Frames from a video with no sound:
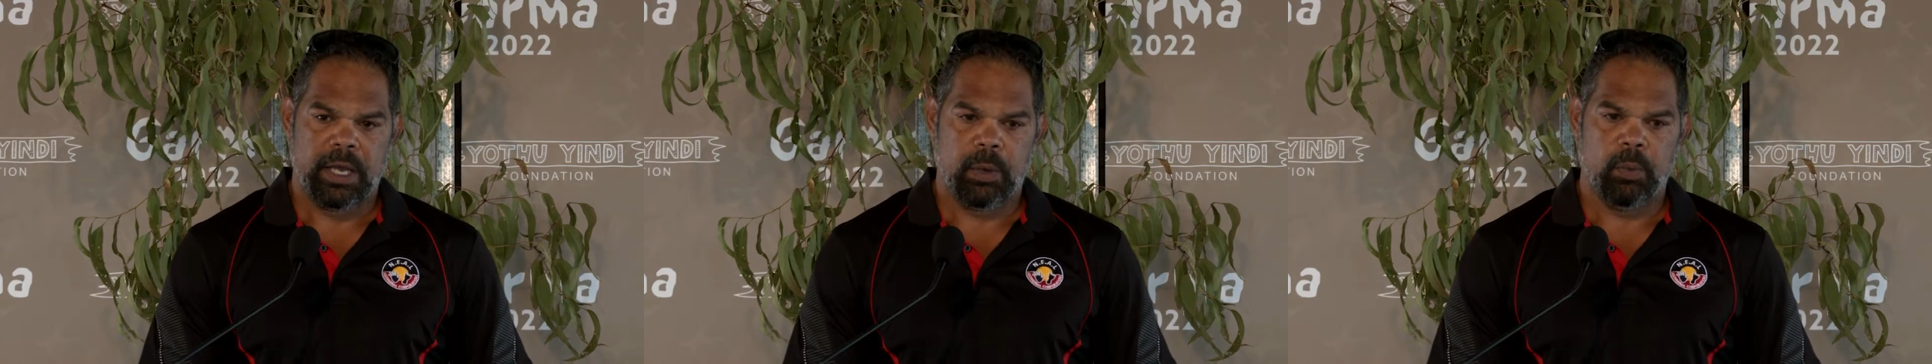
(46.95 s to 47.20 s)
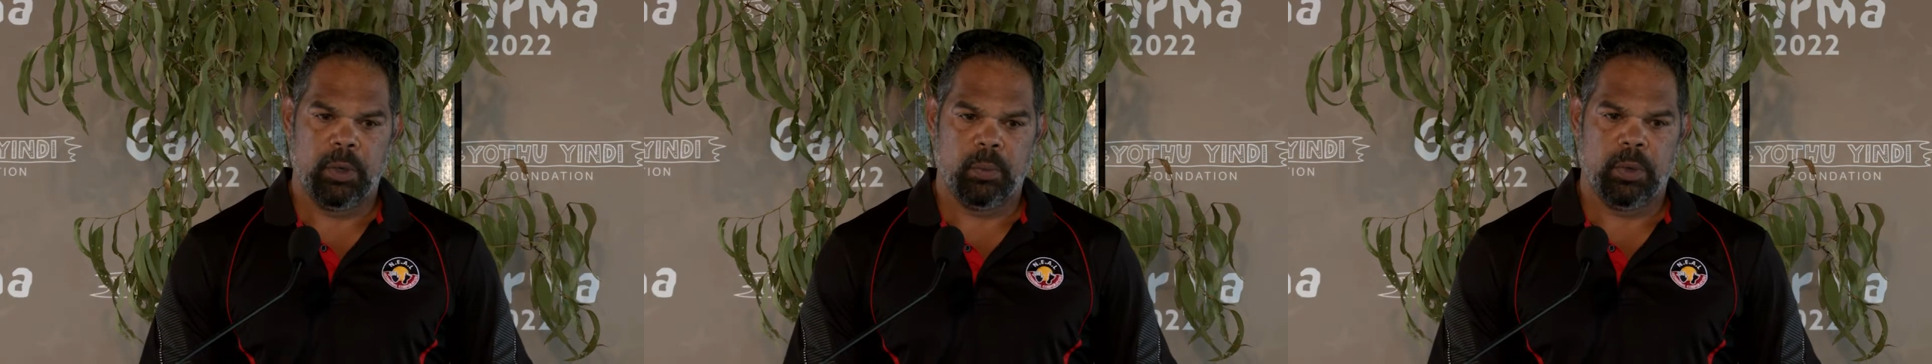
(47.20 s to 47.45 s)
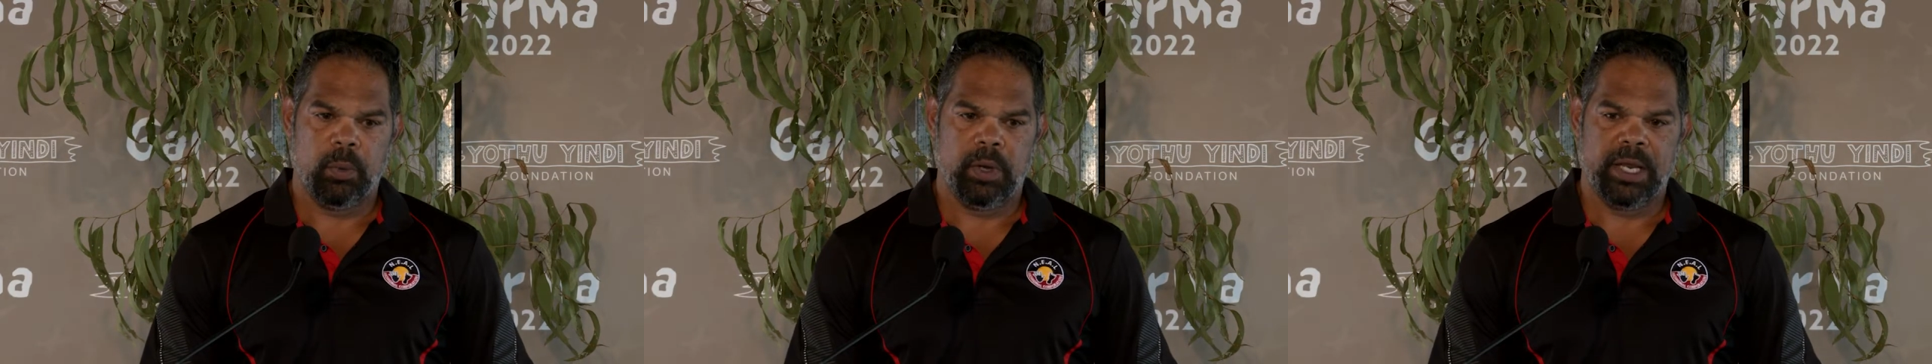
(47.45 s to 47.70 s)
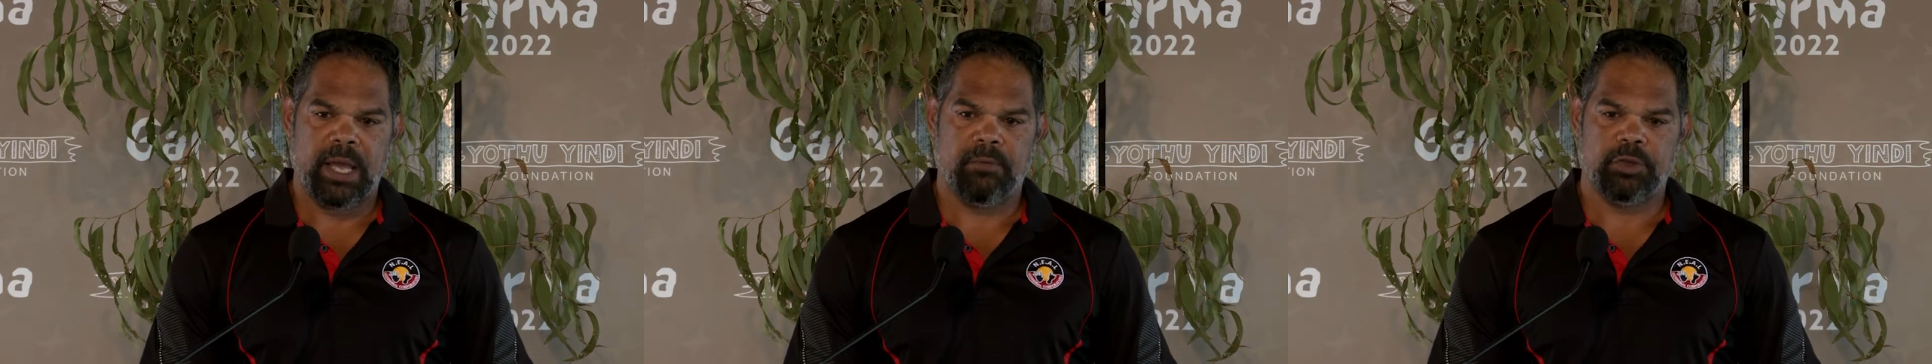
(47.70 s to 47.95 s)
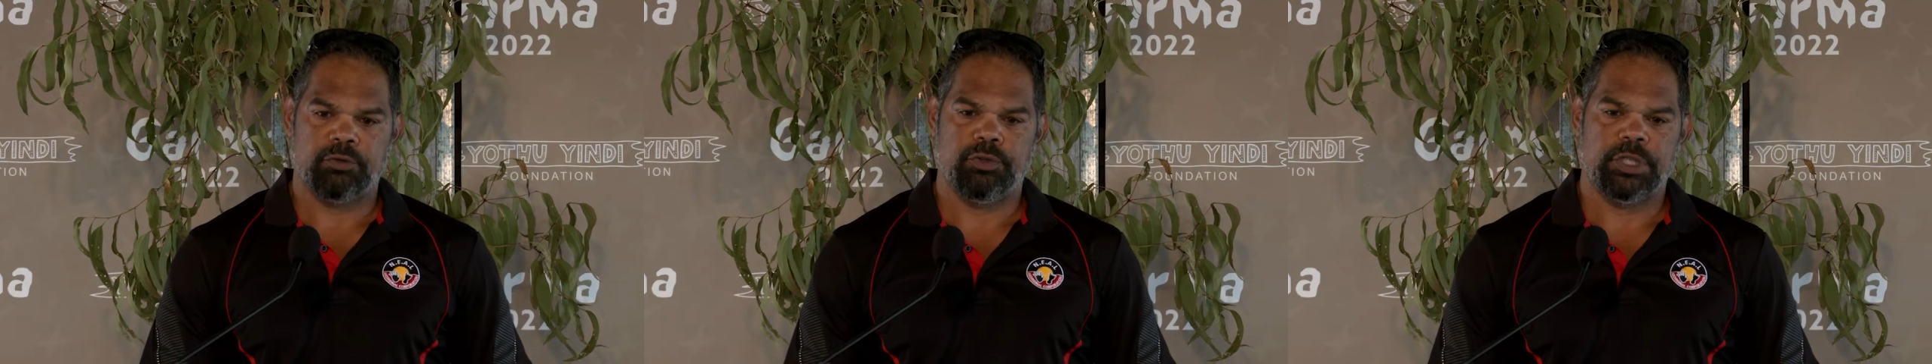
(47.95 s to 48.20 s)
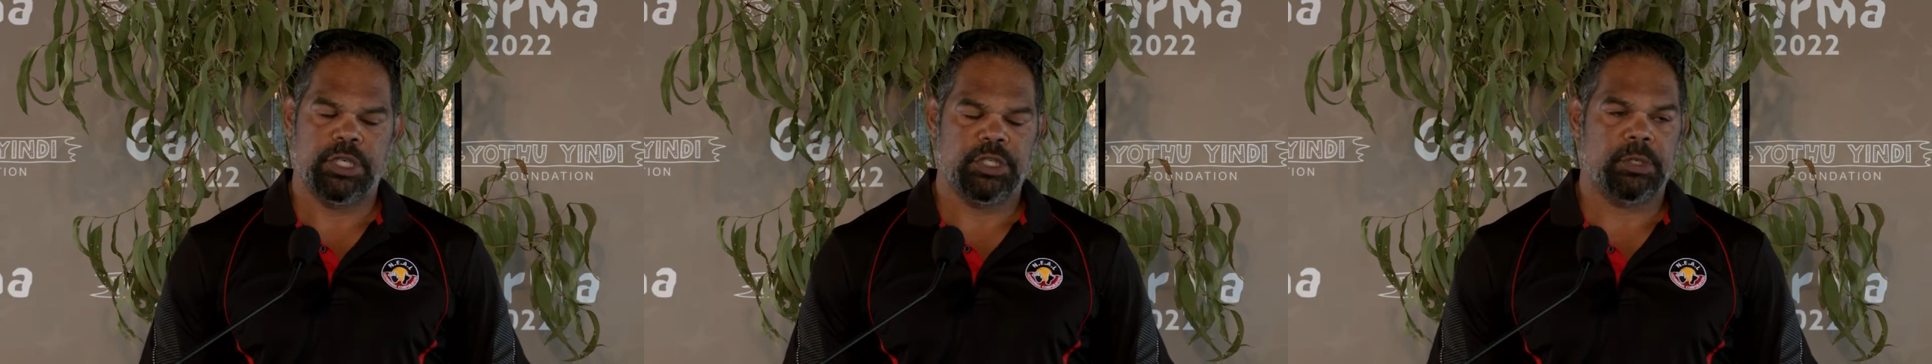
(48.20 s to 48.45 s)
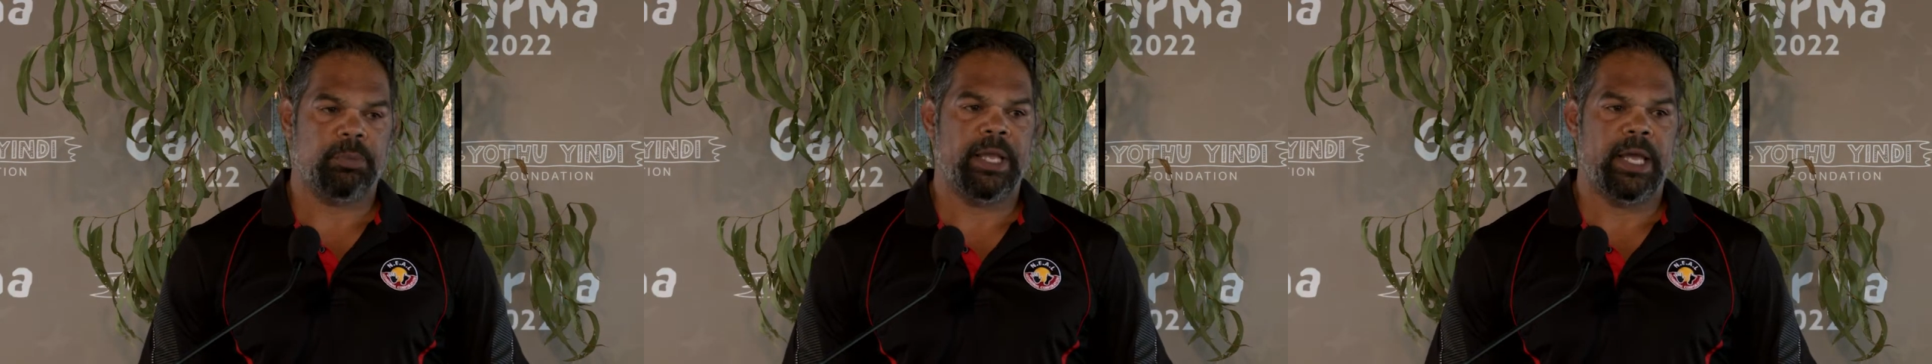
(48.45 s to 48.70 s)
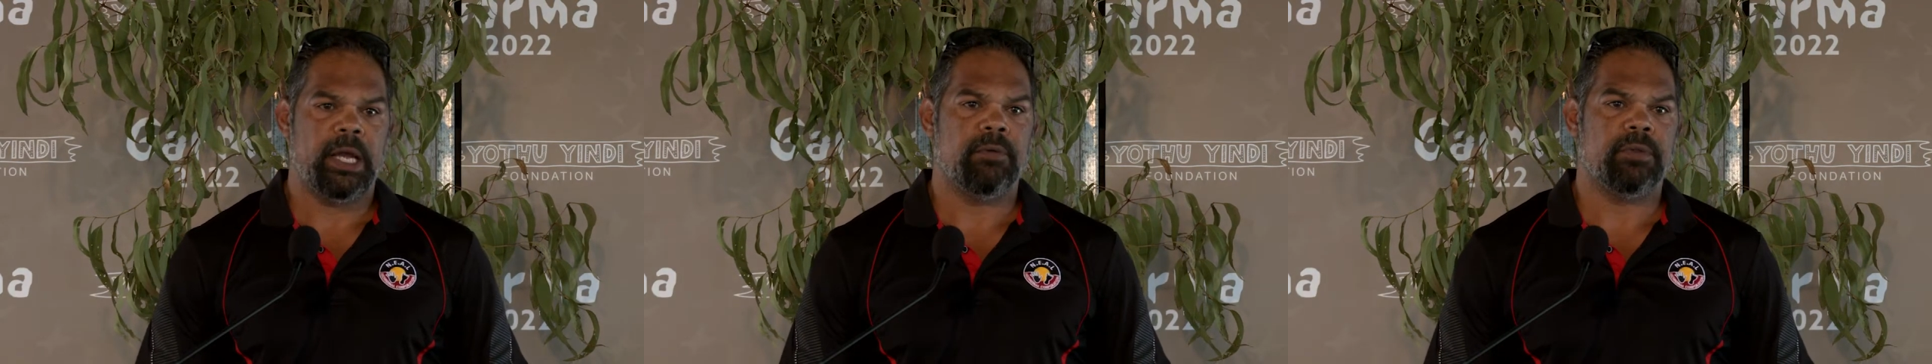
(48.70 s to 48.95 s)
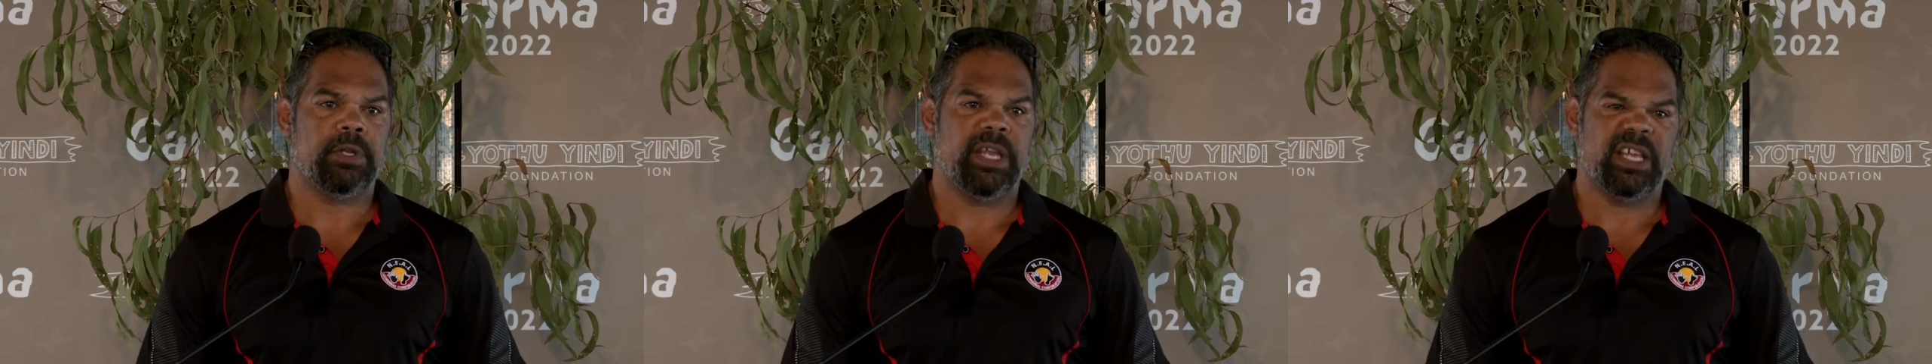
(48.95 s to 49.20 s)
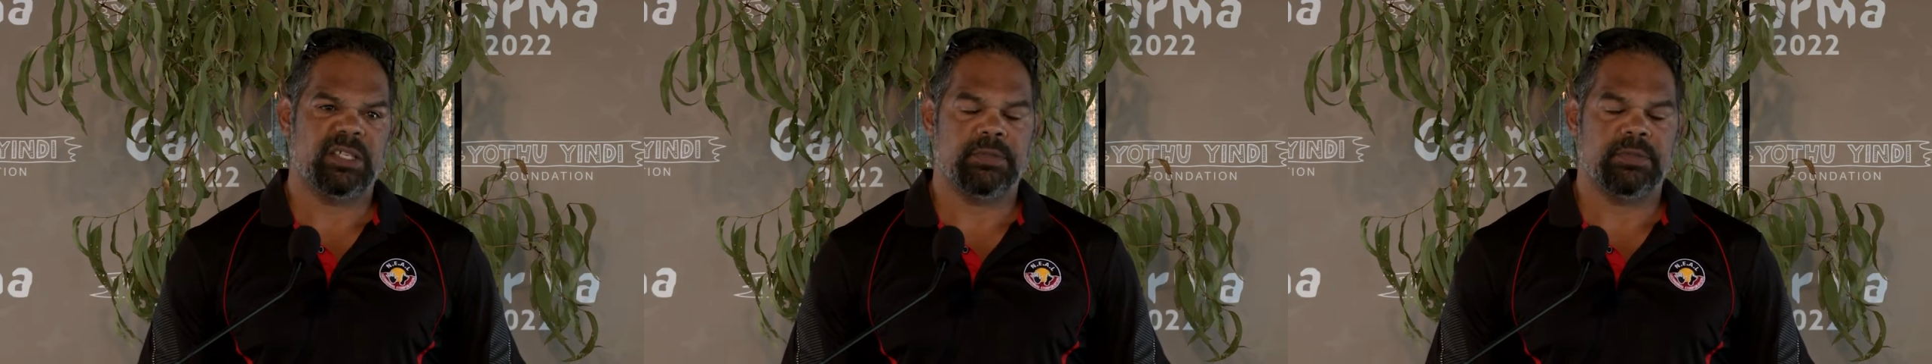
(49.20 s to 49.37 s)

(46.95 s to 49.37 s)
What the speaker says: we want to have a strategic plan over the next